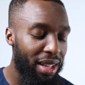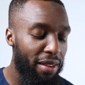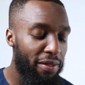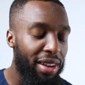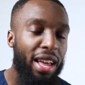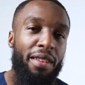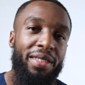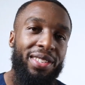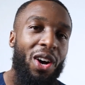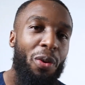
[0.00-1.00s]
For love
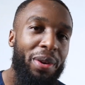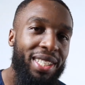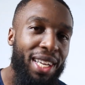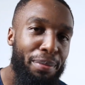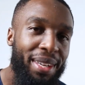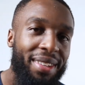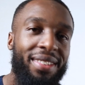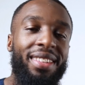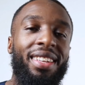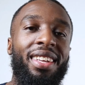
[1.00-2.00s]
is always coming,
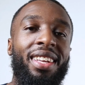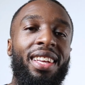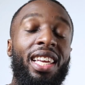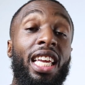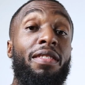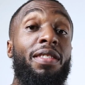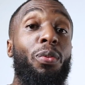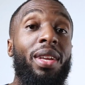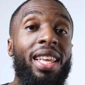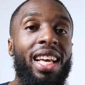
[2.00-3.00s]
even
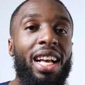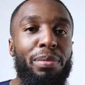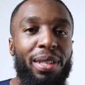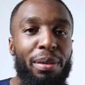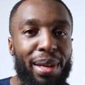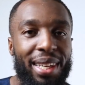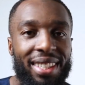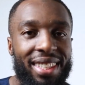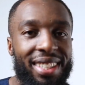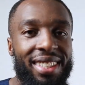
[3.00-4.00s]
when it comes in
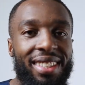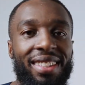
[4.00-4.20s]
paces.